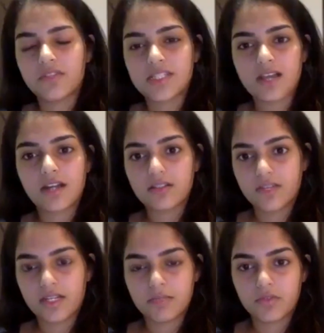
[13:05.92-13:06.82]
aren't
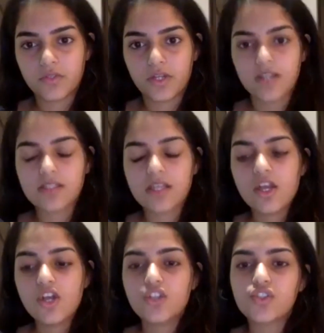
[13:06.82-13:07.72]
available for us.
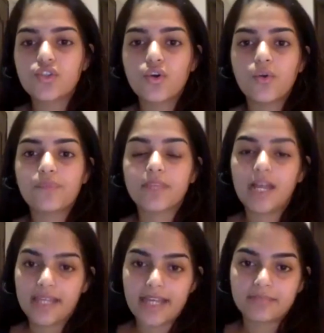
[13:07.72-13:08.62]
So
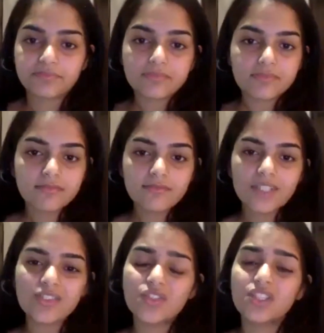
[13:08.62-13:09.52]
again,
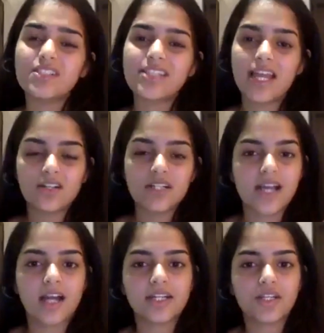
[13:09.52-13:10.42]
so the sellers
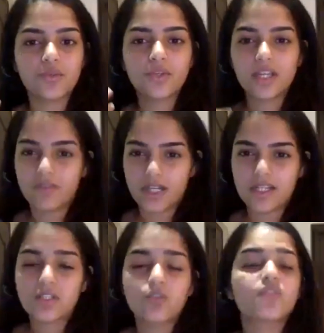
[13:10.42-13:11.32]
started giving
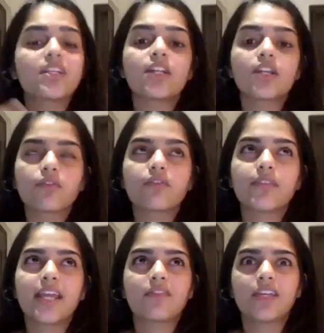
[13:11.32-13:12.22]
us clothes. We did
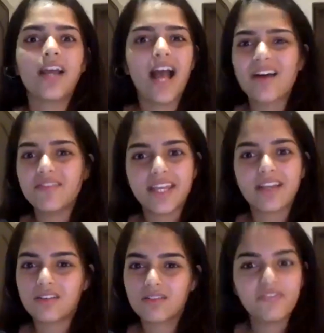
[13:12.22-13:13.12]
like we have like
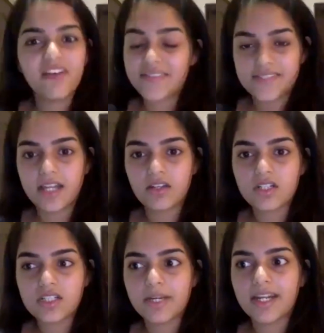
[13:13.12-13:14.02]
5
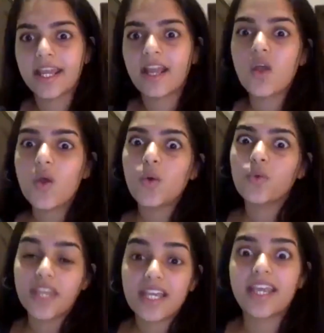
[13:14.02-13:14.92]
sellers, but like
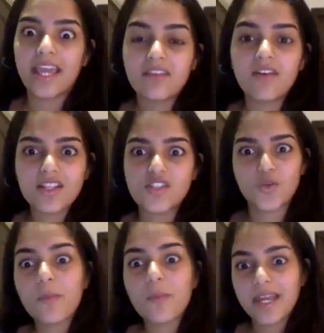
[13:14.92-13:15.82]
they gave us
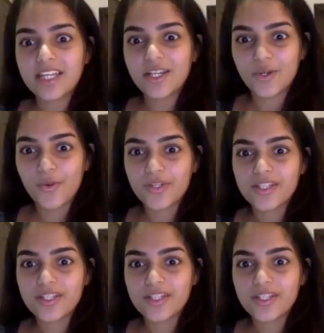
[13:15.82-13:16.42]
so many clothes.